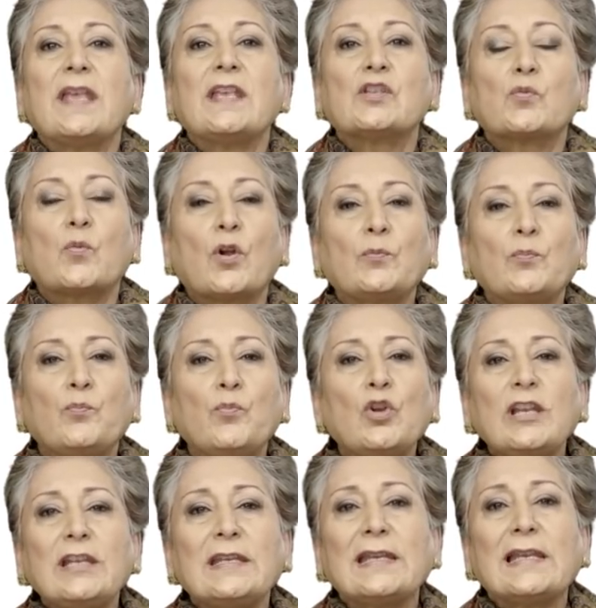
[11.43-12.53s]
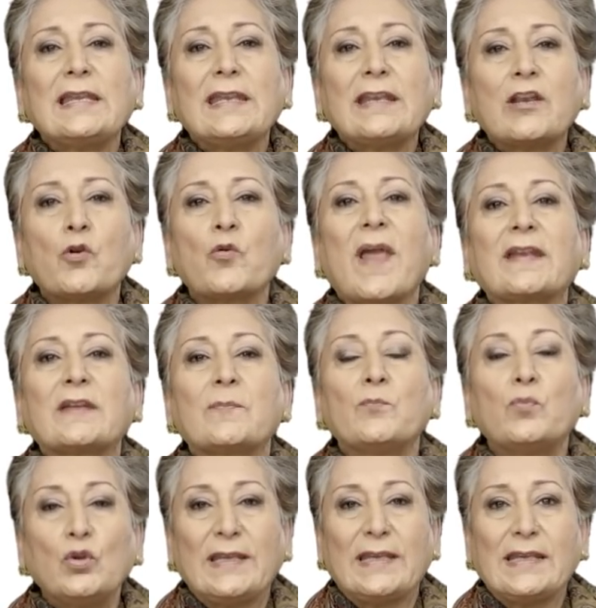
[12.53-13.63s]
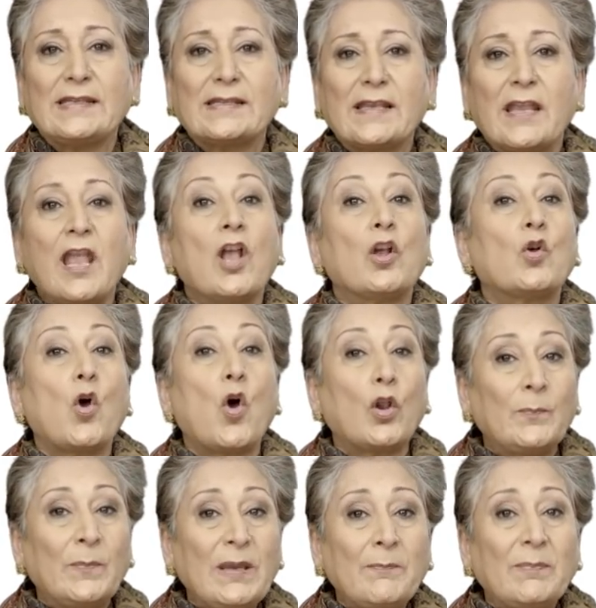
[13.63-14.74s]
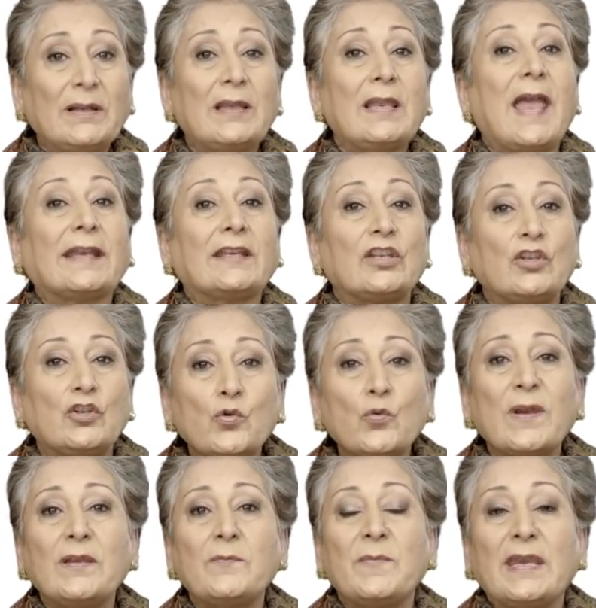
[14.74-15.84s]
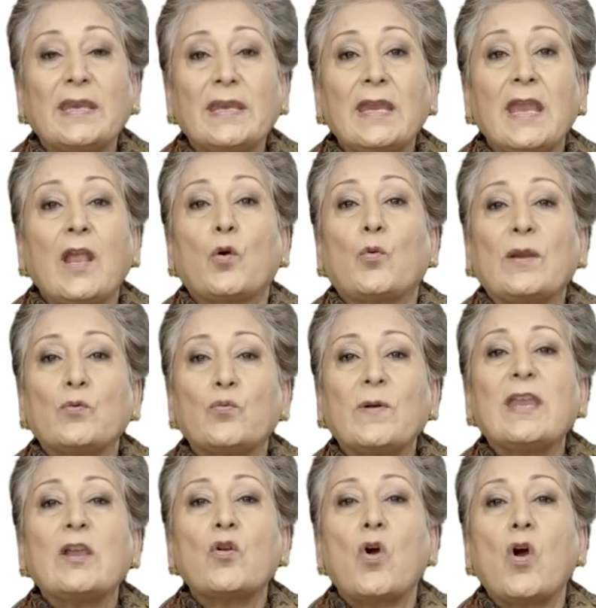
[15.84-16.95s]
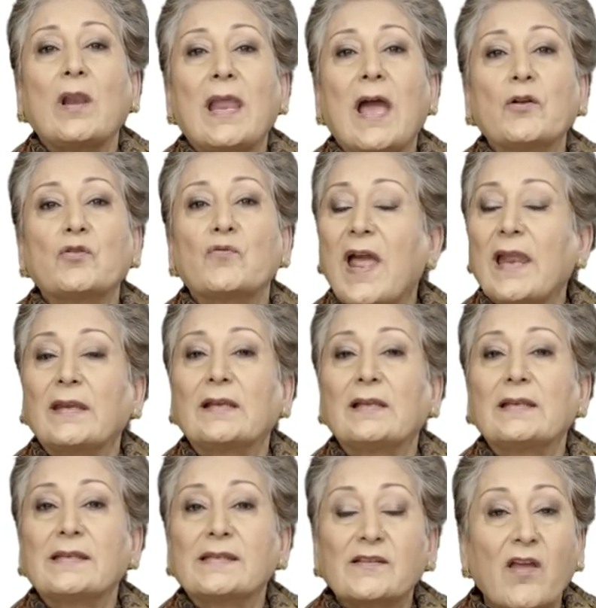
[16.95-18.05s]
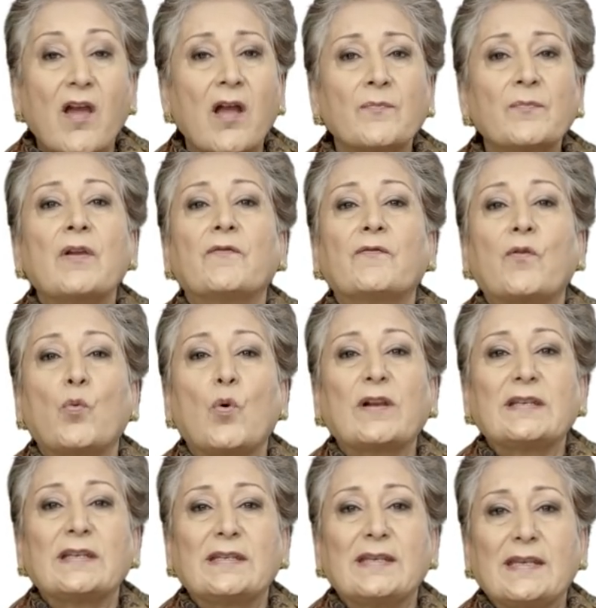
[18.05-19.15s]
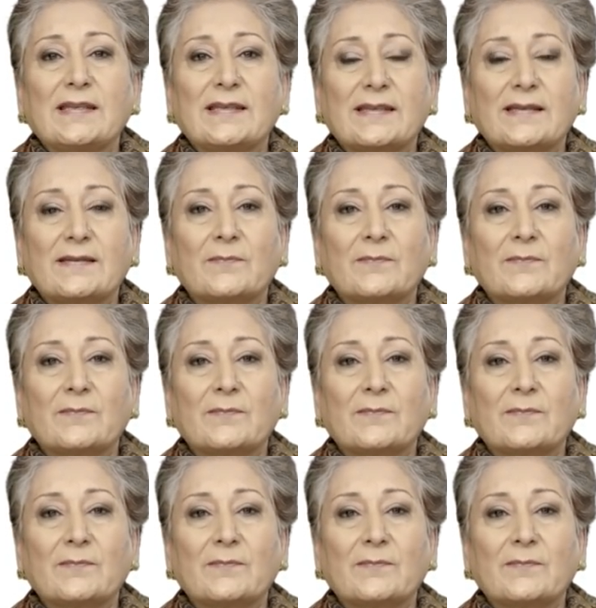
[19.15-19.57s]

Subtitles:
is what politically correct bullies call people like you and me when we call out radical Islam for what it is.